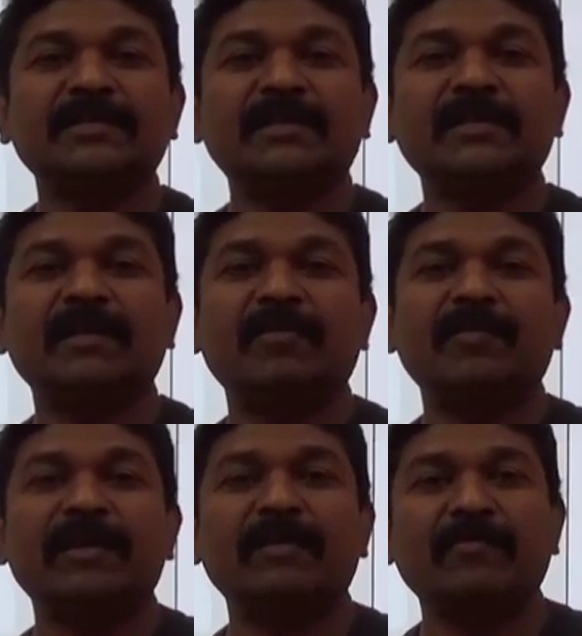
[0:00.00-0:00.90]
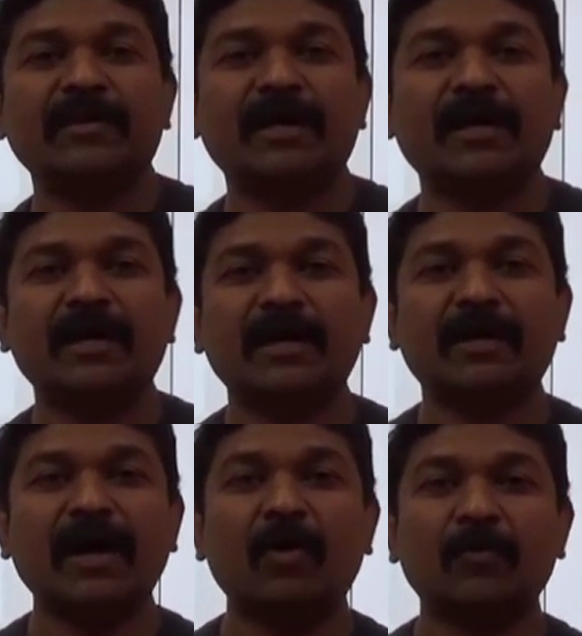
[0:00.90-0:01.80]
they will be giving the
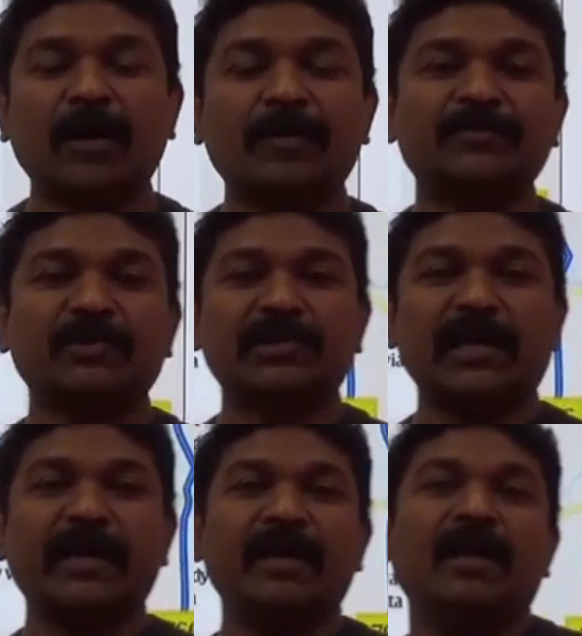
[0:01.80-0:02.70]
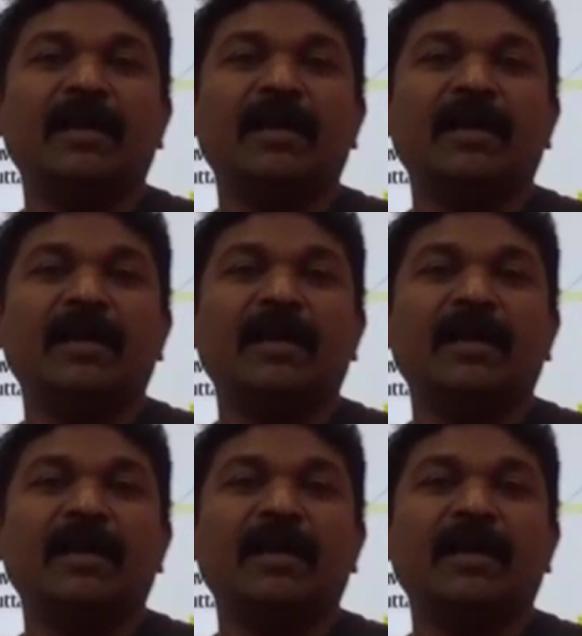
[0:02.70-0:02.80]
options like